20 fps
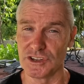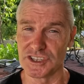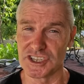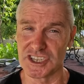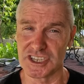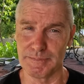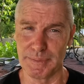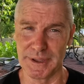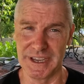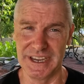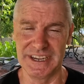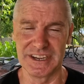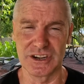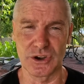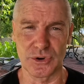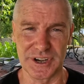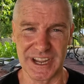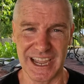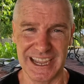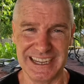on
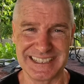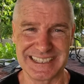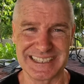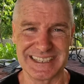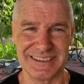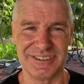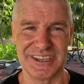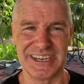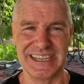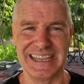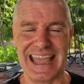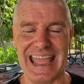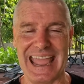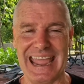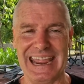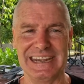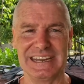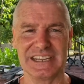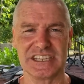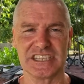speed, creativity
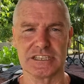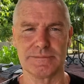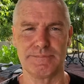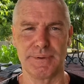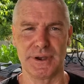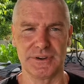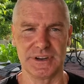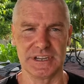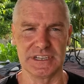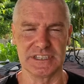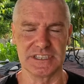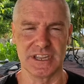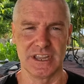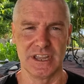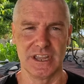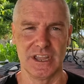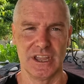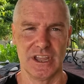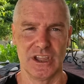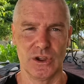and experience
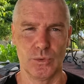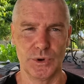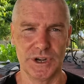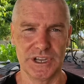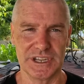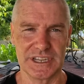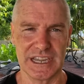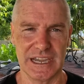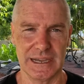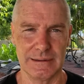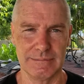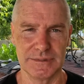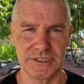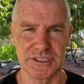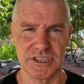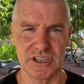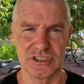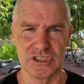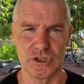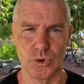when it
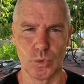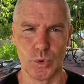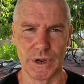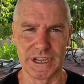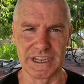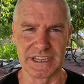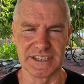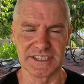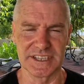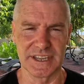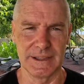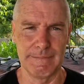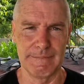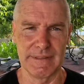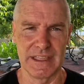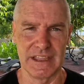comes to wingers.